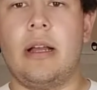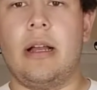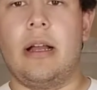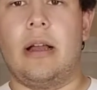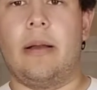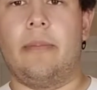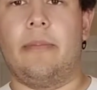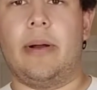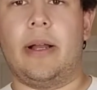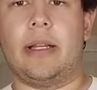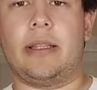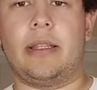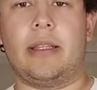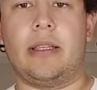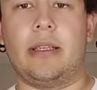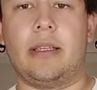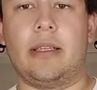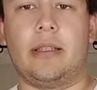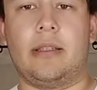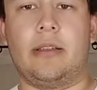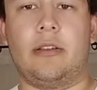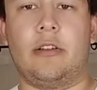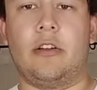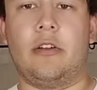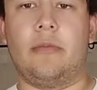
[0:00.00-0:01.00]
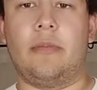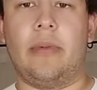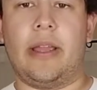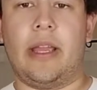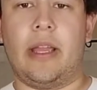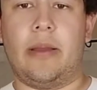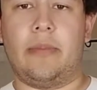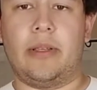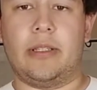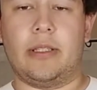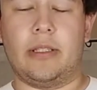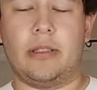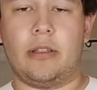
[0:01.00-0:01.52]
I bought this, you know,
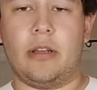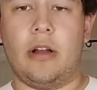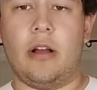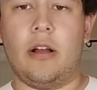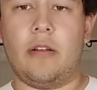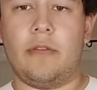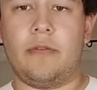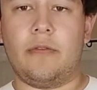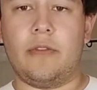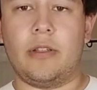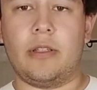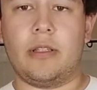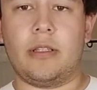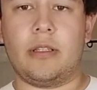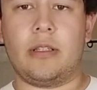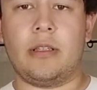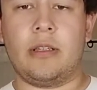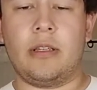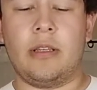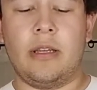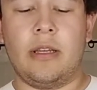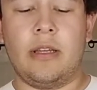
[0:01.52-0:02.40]
Miami's Dolphins